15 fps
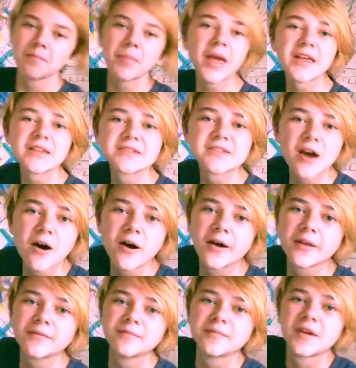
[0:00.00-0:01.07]
pink's
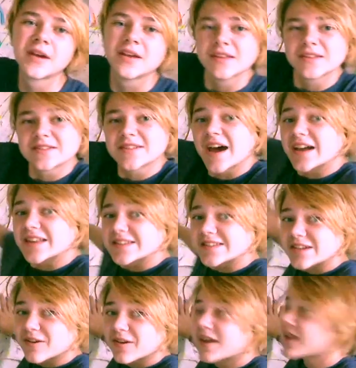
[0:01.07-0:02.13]
gone. So I'm still